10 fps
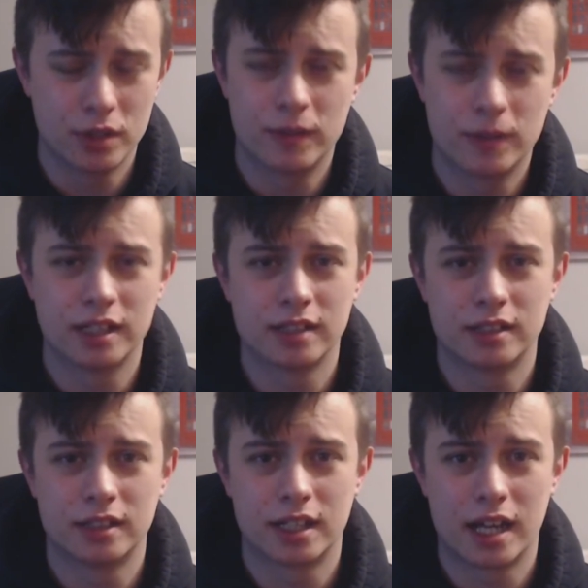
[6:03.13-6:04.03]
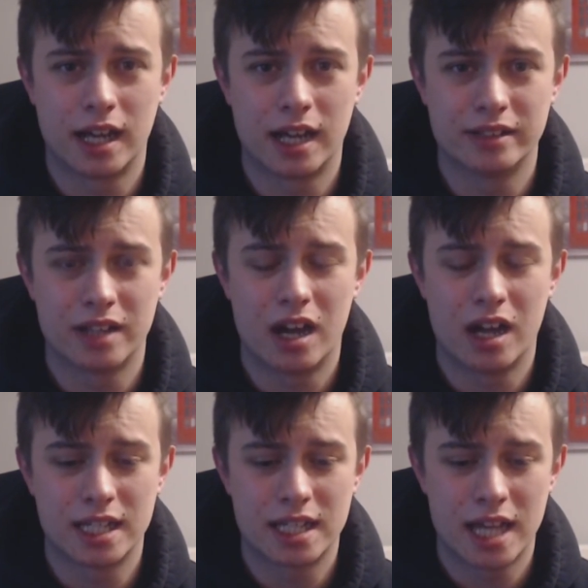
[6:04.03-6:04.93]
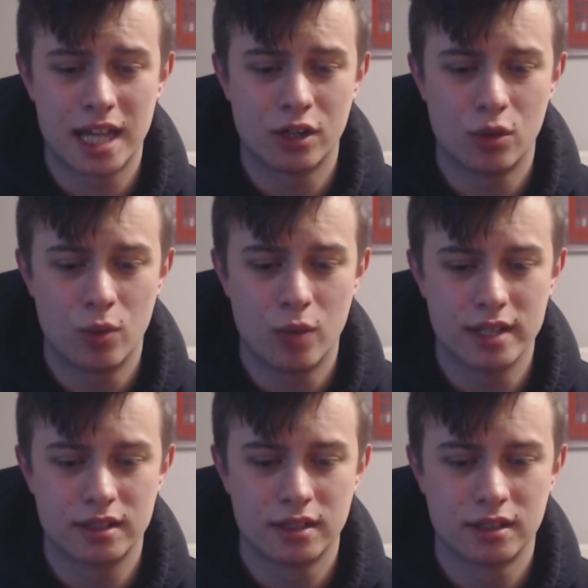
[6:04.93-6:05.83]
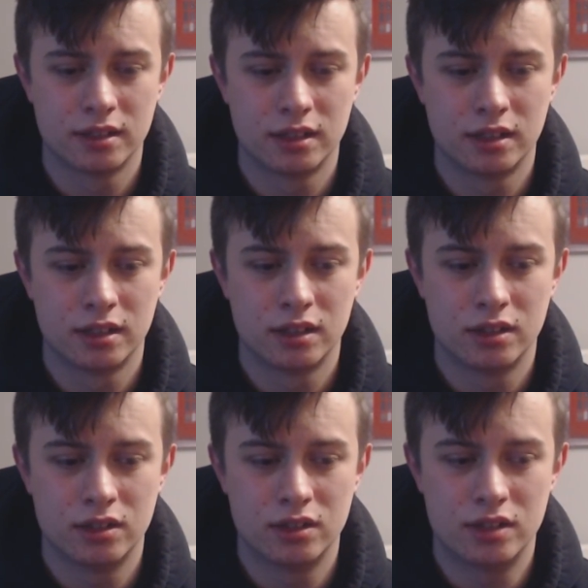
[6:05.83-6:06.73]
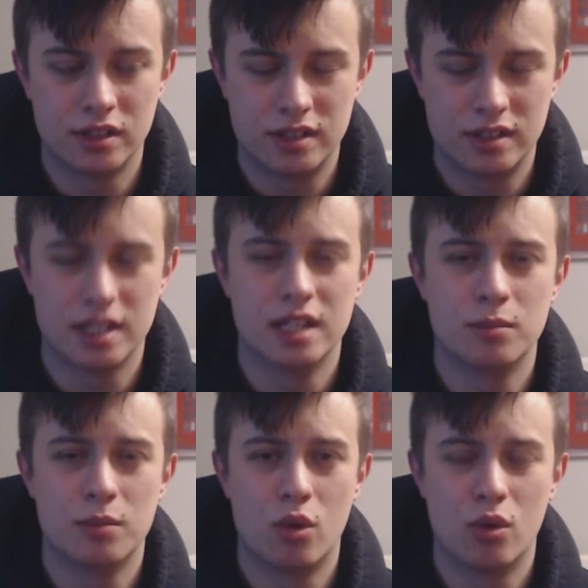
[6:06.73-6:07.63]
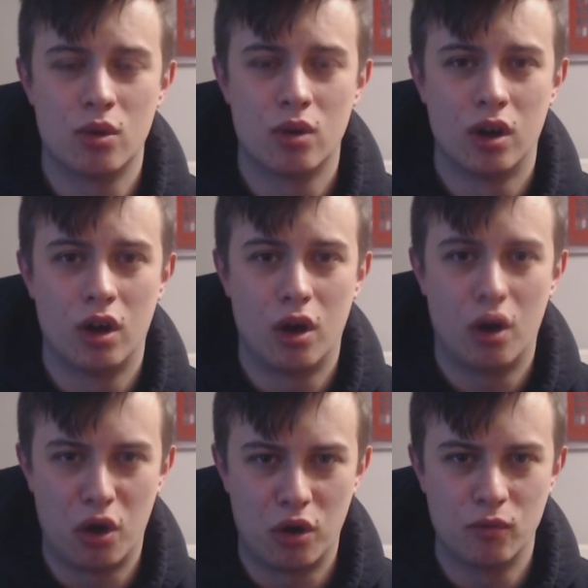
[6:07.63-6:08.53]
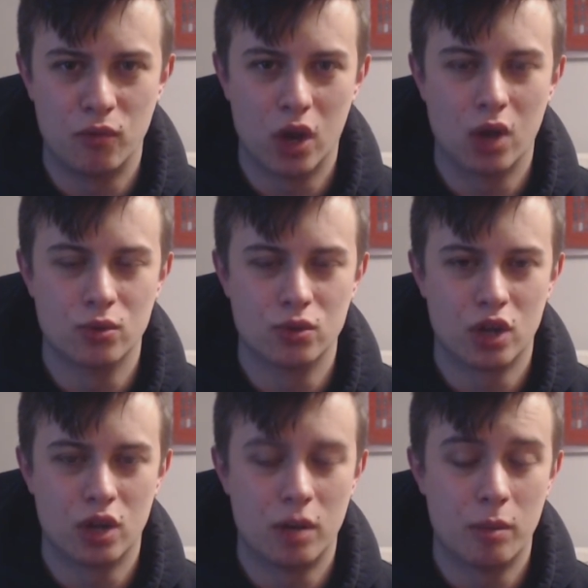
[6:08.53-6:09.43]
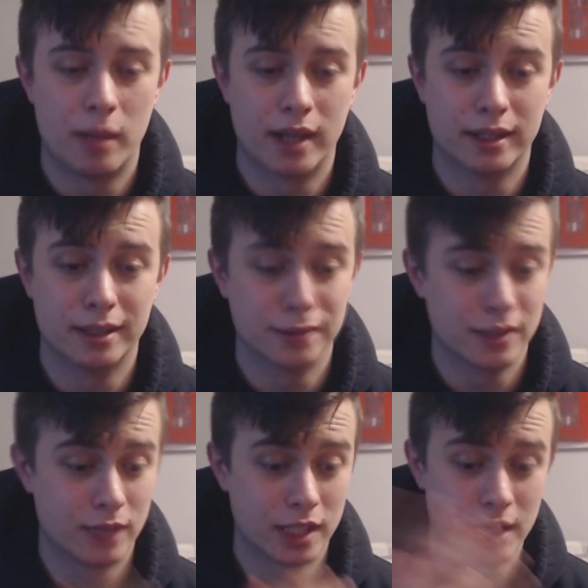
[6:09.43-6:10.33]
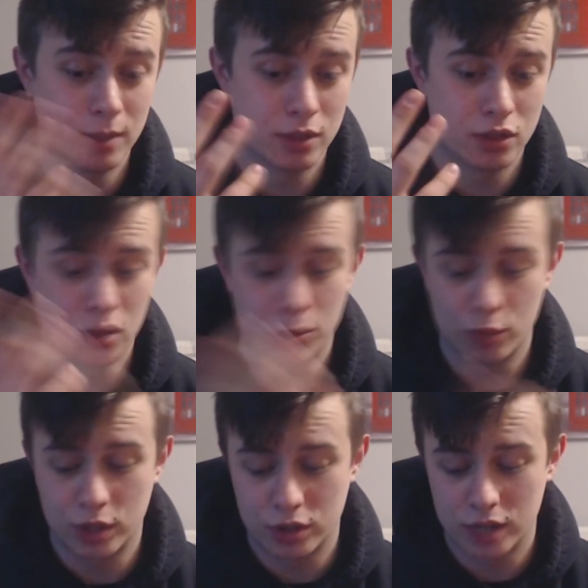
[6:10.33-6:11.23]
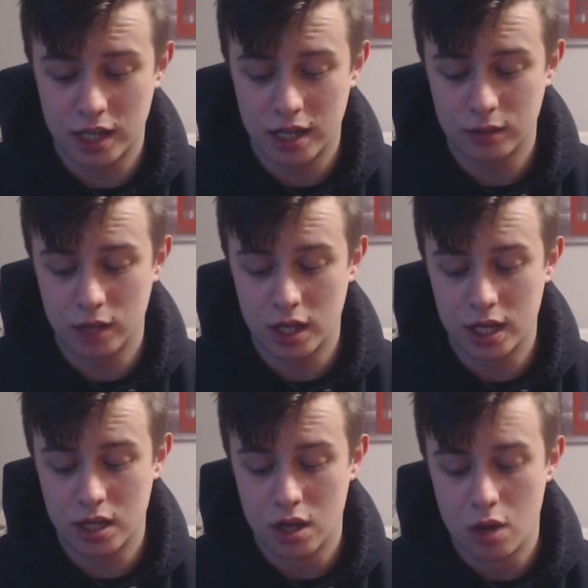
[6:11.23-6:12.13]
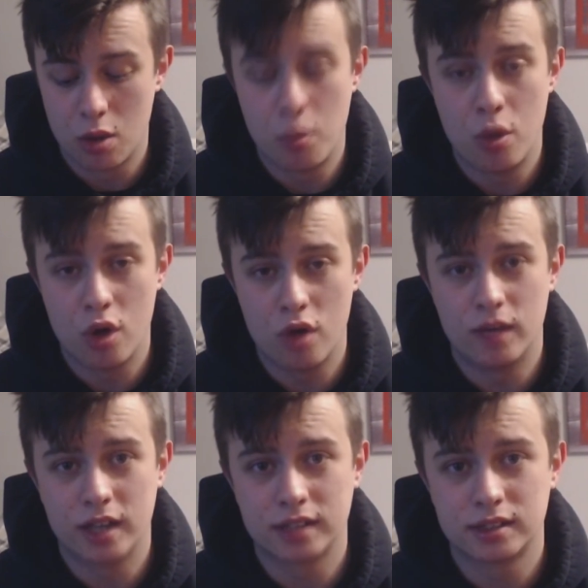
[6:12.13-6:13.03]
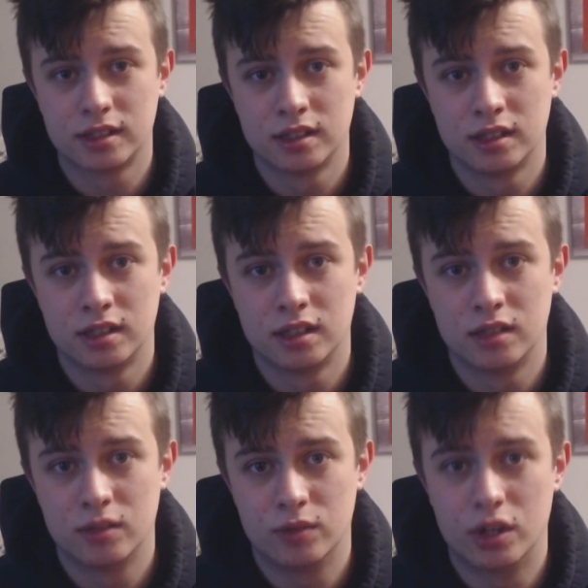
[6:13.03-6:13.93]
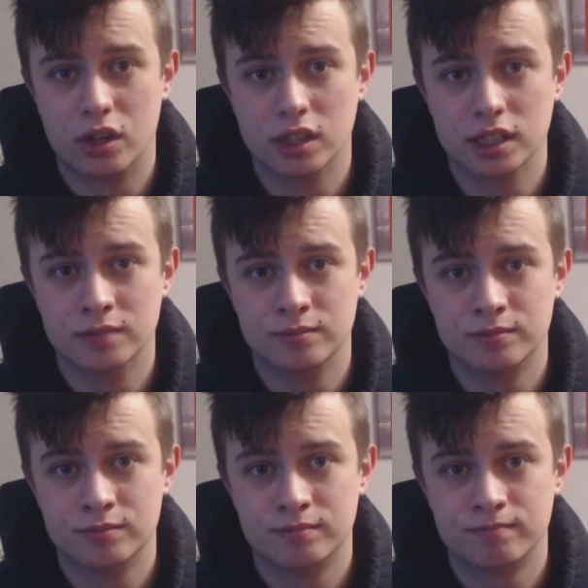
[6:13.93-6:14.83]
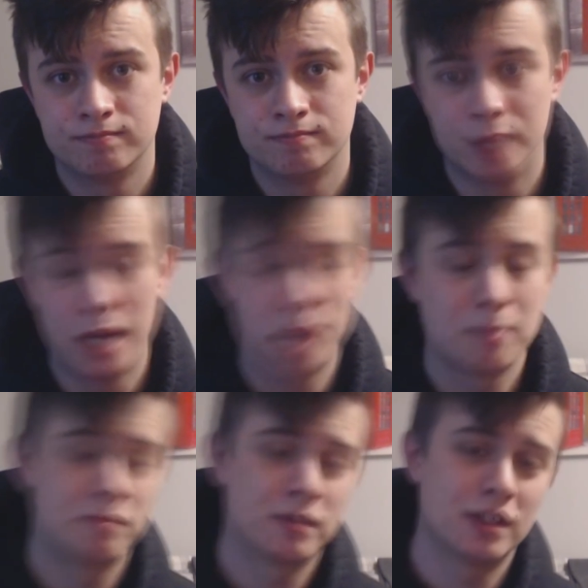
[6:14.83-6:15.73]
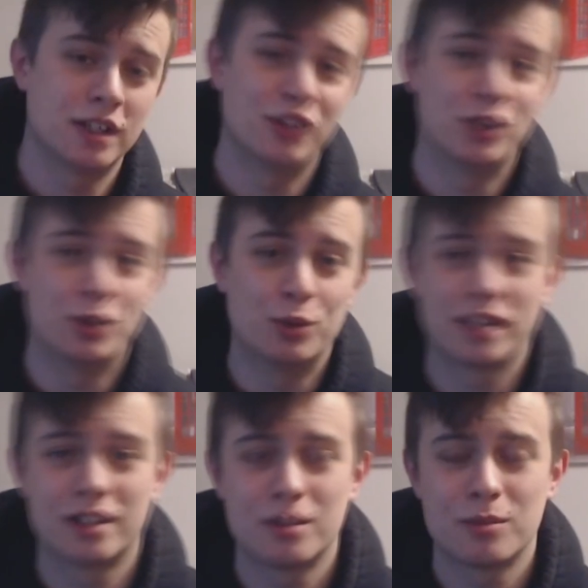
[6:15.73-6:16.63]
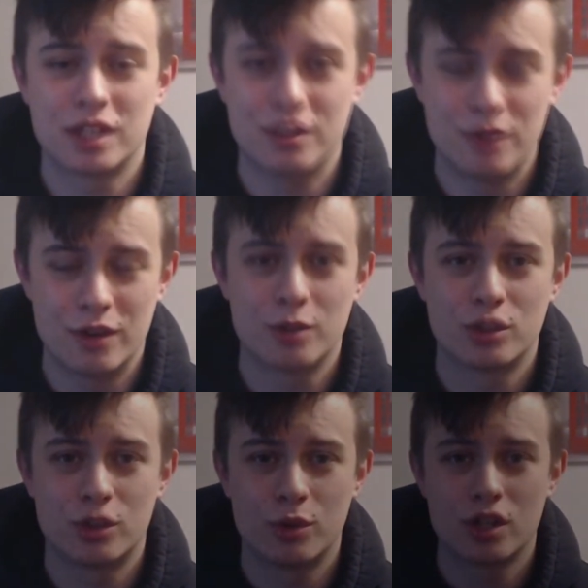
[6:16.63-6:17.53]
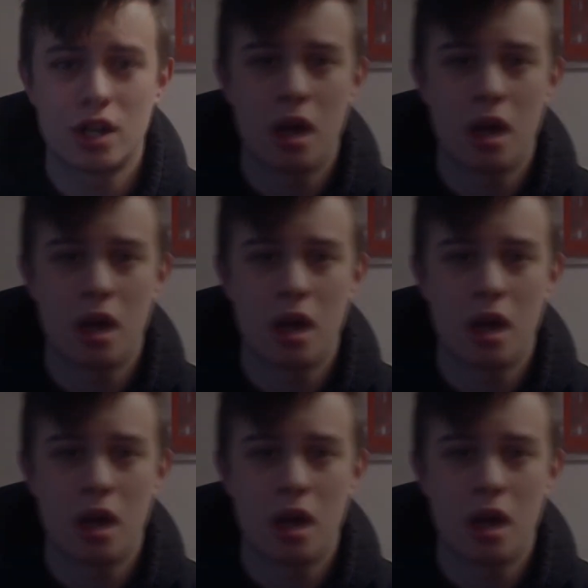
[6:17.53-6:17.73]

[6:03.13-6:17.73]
fantastic, and I cannot wait to see more of the Lone Cyberman, and if they keep this up, we could have a perfect finale. But yeah, I'll see you all next time. Thank you very much for watching.